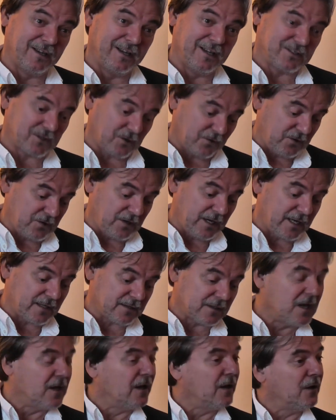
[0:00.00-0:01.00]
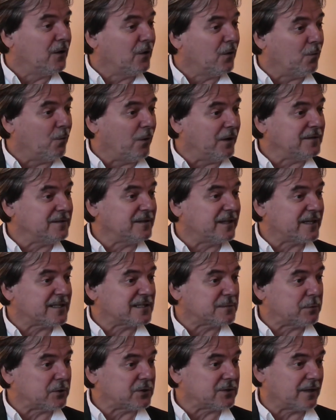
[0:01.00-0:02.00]
So you had one
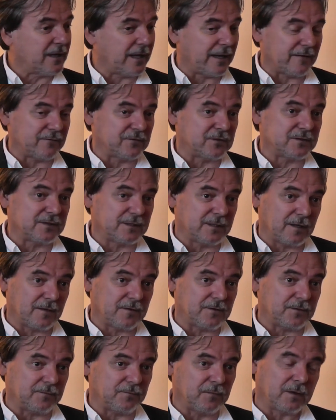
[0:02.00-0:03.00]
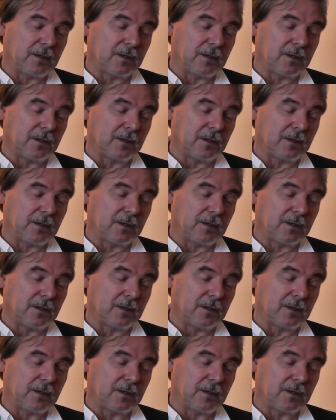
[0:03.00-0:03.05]
despot after the other.